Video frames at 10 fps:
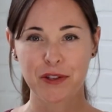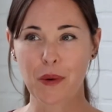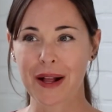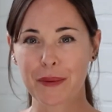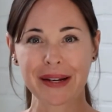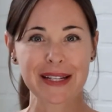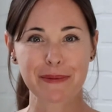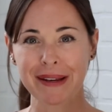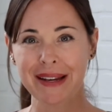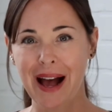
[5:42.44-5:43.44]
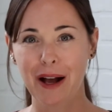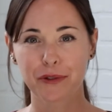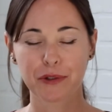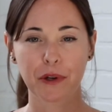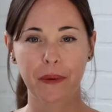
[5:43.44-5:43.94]
So I'll quickly explain how
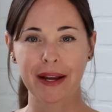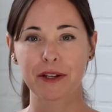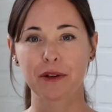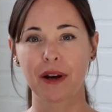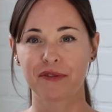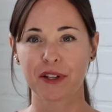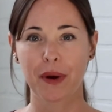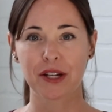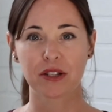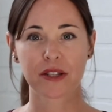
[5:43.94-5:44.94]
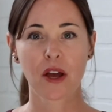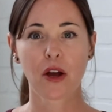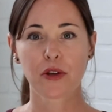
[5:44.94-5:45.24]
to create your lofty questions.